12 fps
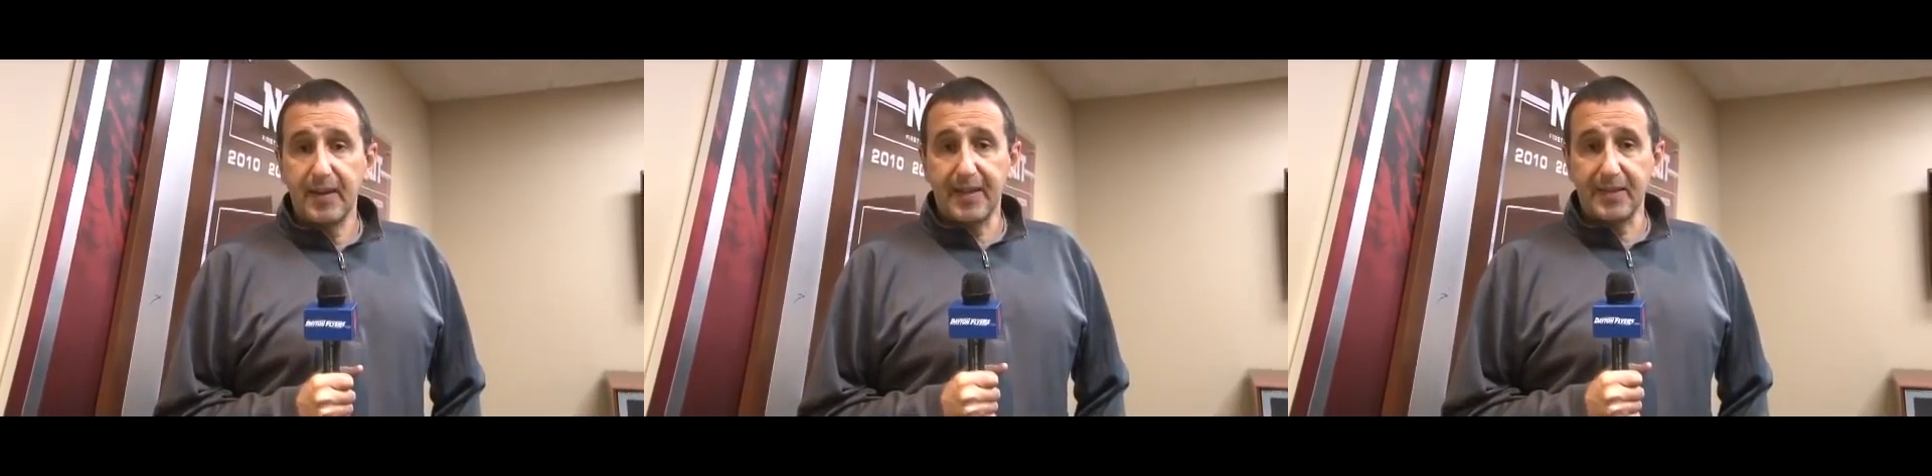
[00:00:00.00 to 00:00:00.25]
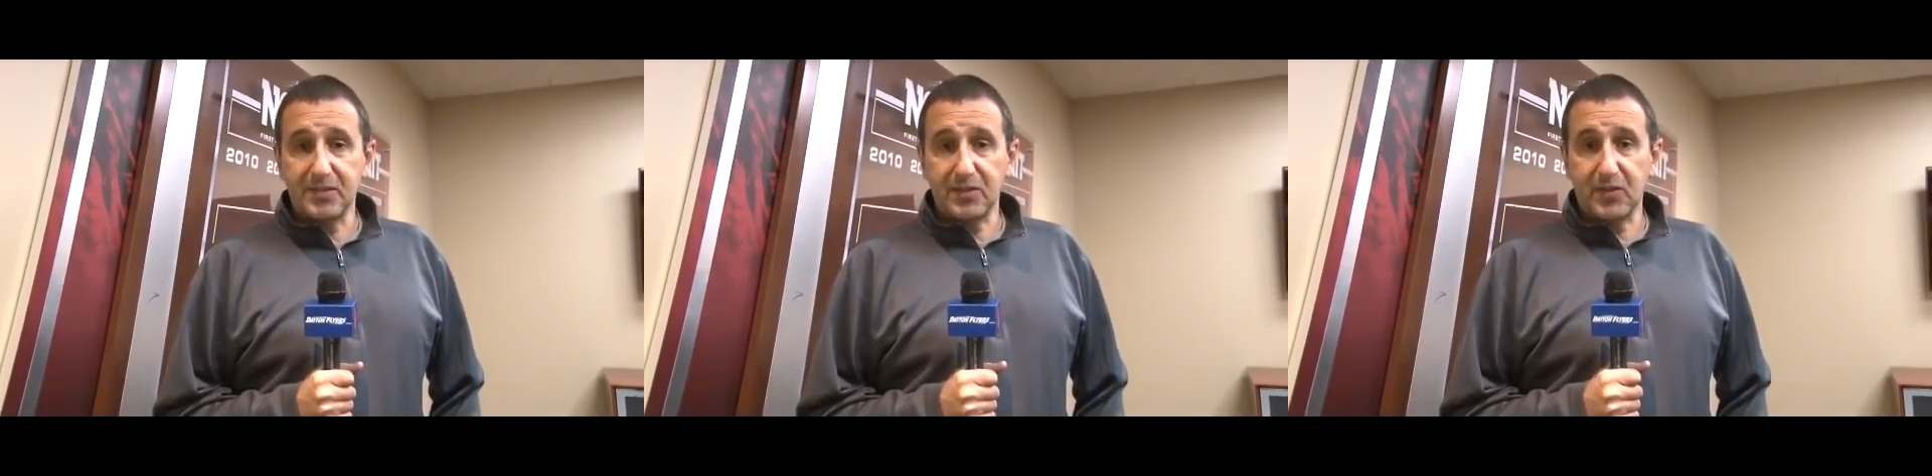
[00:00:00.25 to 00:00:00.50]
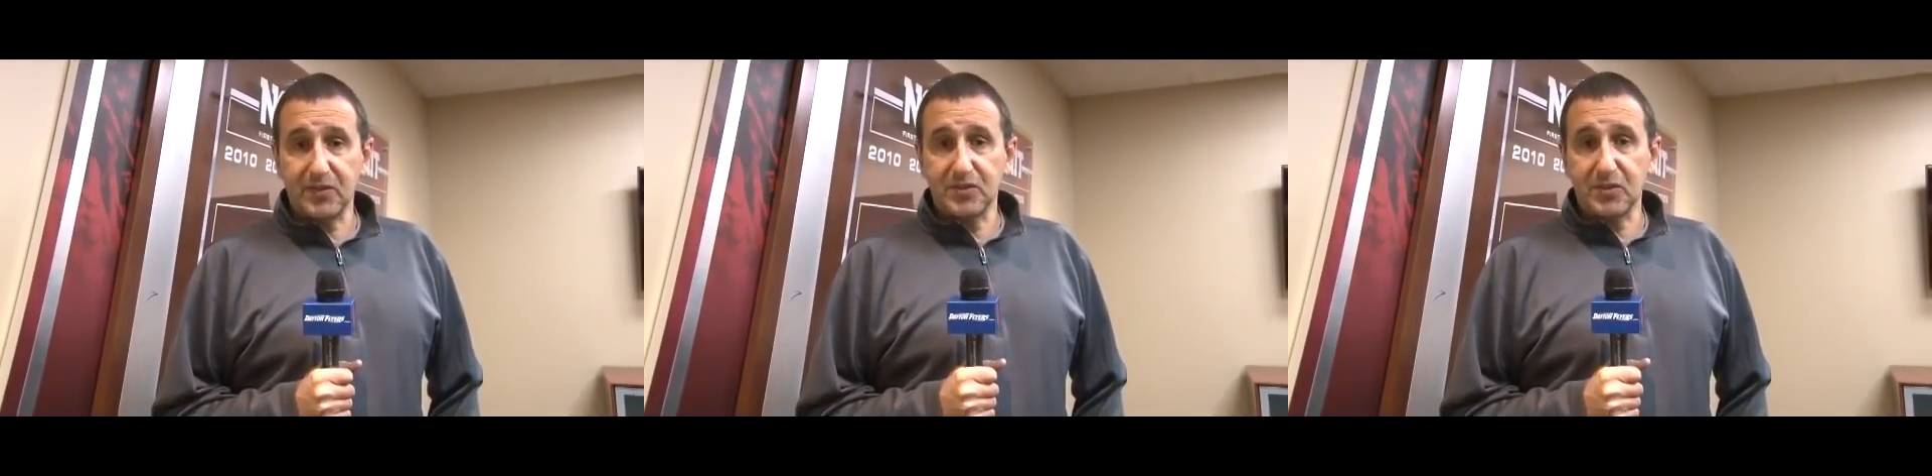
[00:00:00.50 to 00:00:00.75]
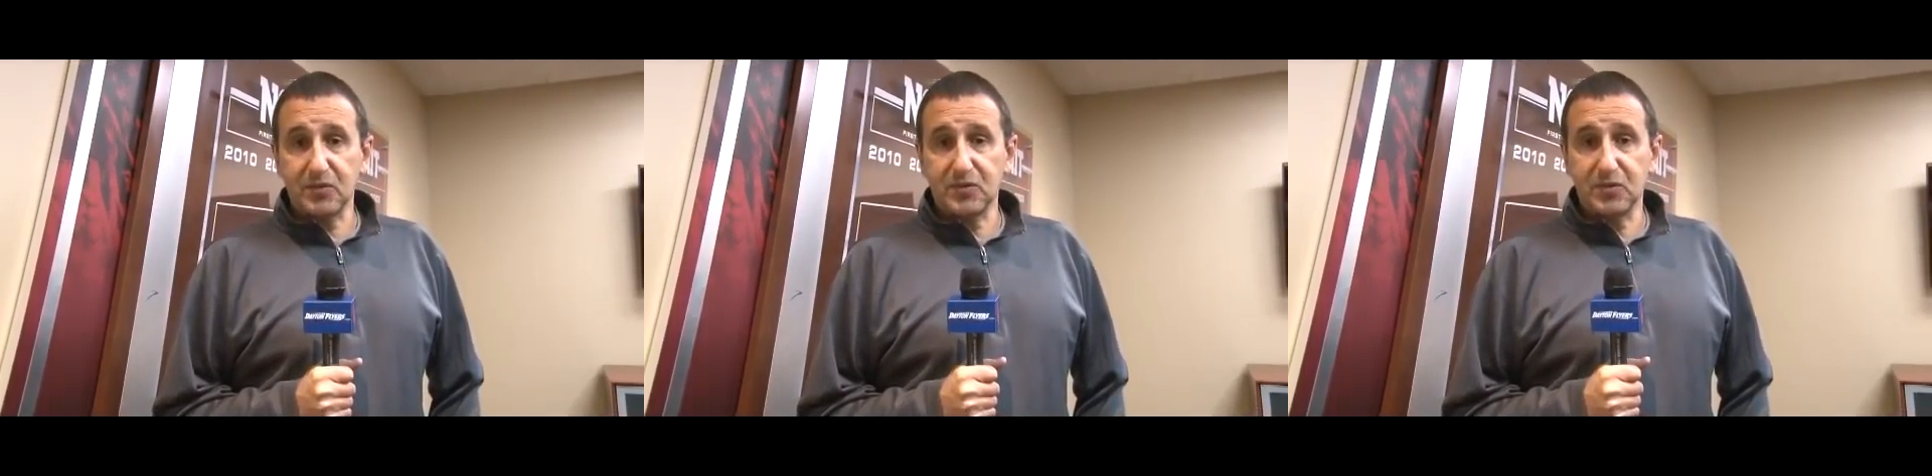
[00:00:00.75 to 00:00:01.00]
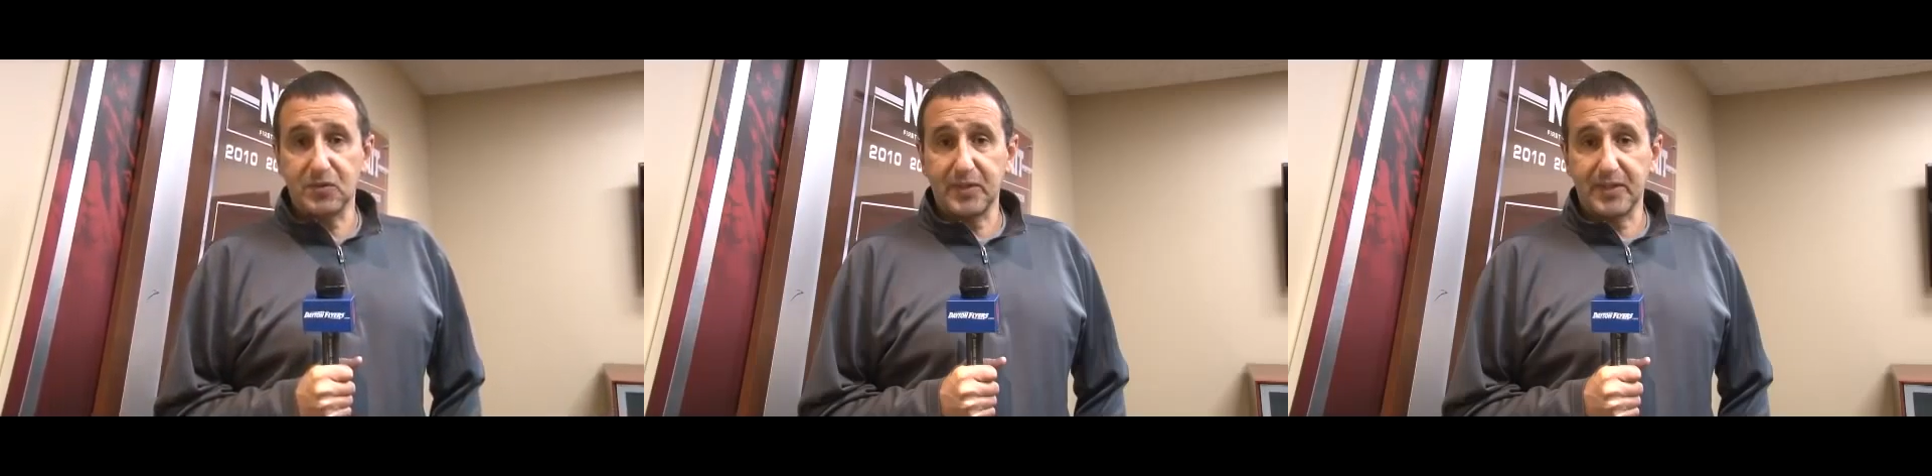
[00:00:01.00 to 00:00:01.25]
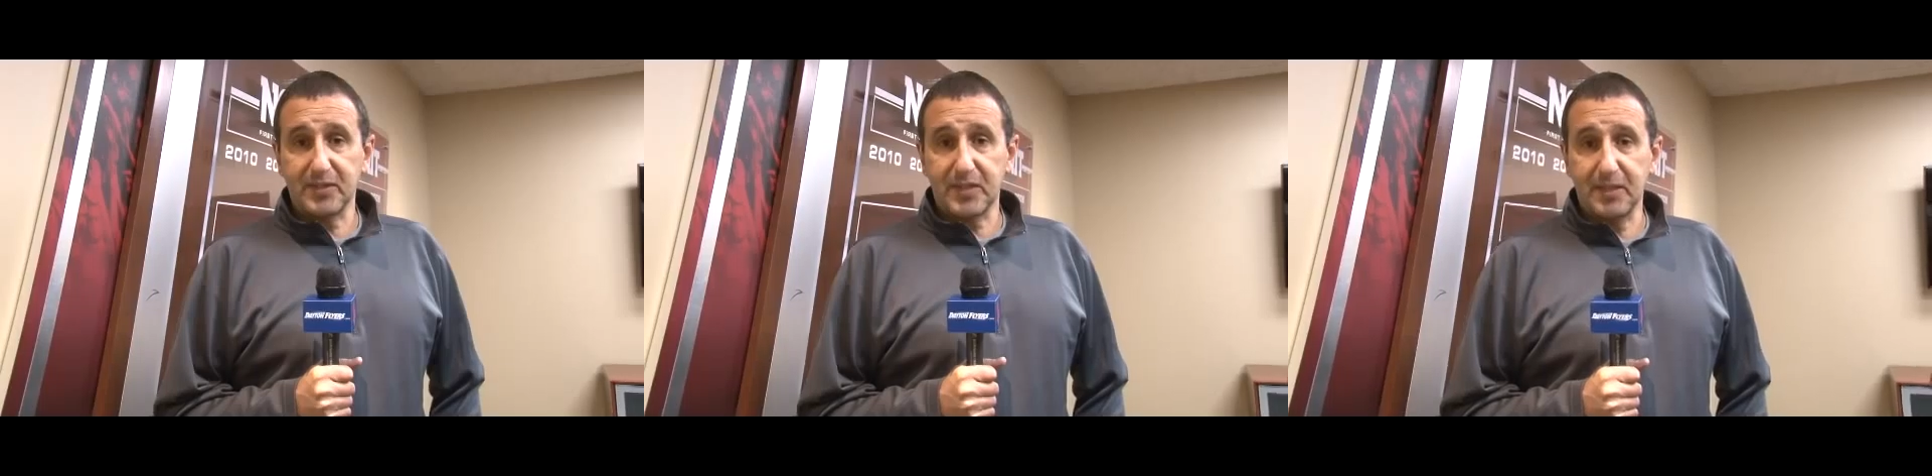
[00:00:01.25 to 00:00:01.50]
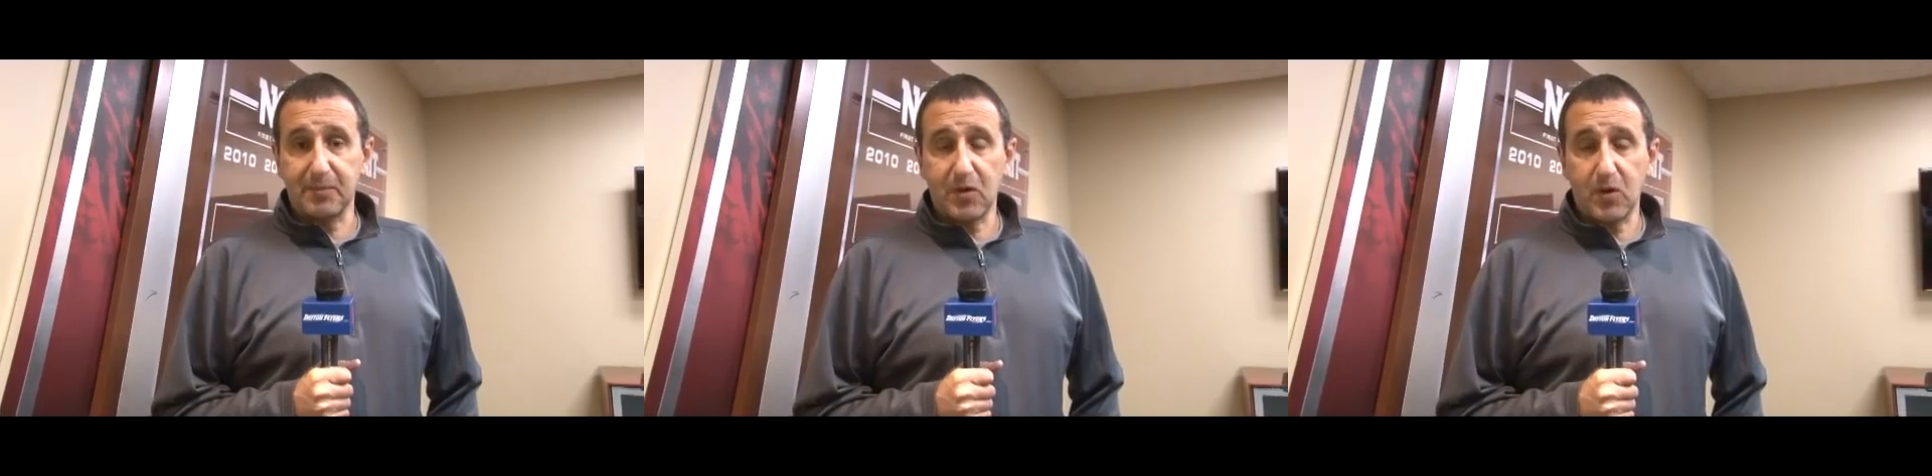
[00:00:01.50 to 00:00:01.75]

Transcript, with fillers: And as long as those two things keep